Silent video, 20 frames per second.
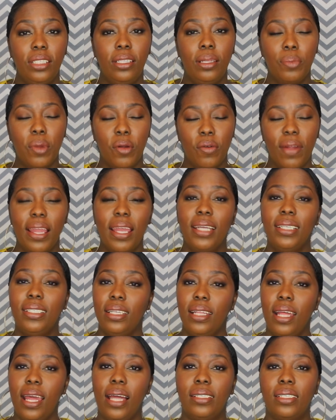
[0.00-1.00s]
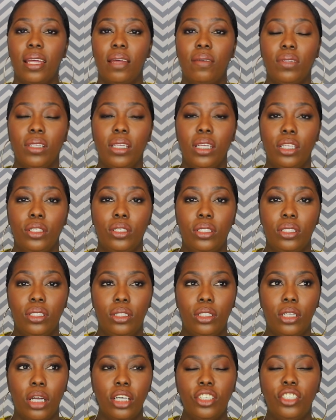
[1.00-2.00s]
Mariah did ask Heavenly,
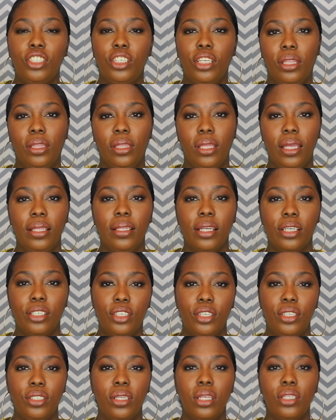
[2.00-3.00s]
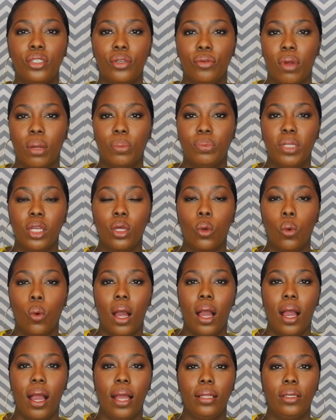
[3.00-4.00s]
does she think that she's interrupting
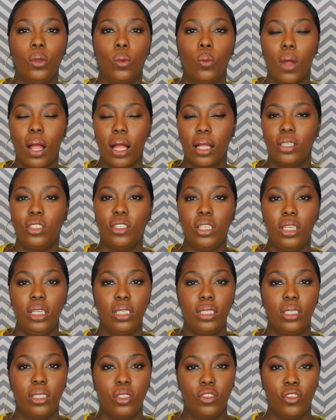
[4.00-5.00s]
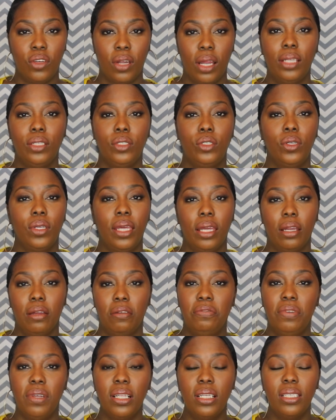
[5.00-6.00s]
Quad while she is trying to get her
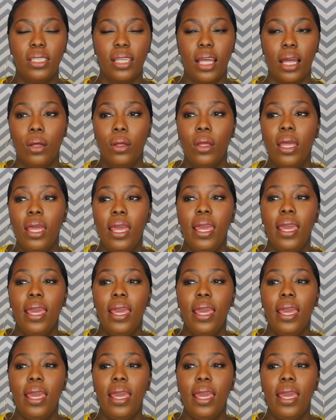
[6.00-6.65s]
feelings out?